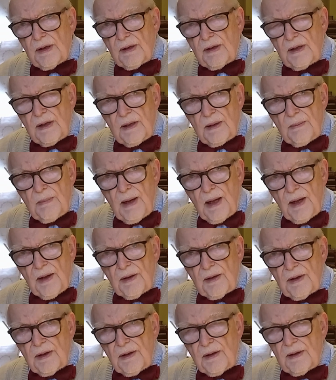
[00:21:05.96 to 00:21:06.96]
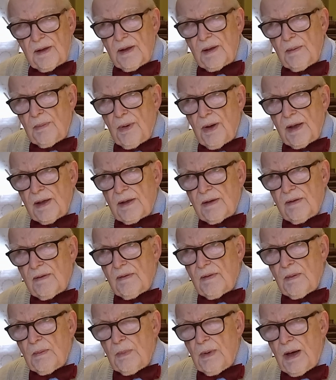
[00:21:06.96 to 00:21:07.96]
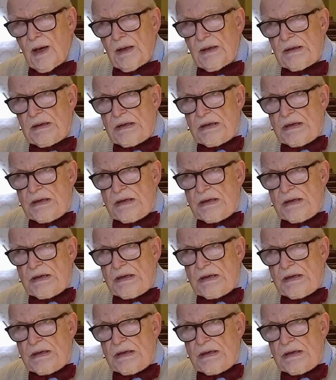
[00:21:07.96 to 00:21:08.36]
it's in the Mass, it's in the breaking of the bread.